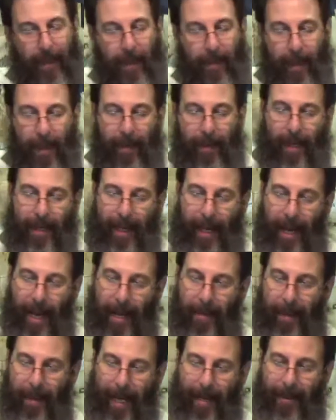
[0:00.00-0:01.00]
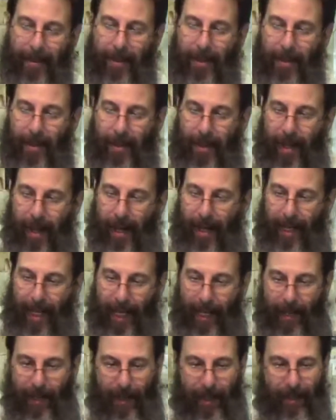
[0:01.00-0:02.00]
whether on the high mountains or on
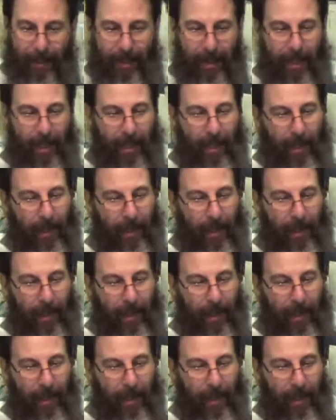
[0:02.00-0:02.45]
hills